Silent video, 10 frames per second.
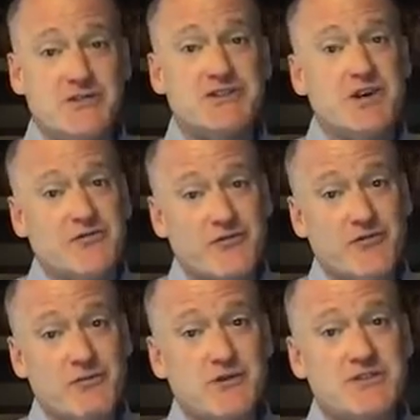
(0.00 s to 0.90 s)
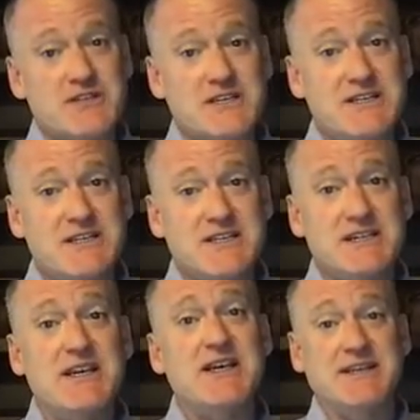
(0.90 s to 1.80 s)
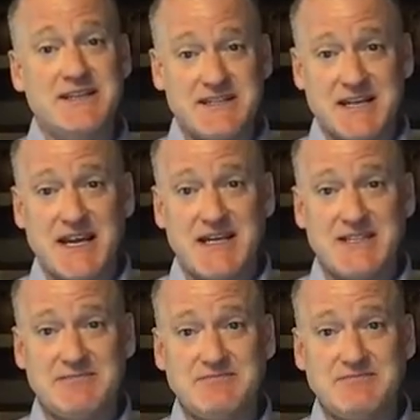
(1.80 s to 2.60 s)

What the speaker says: suffer from OCD and anxiety.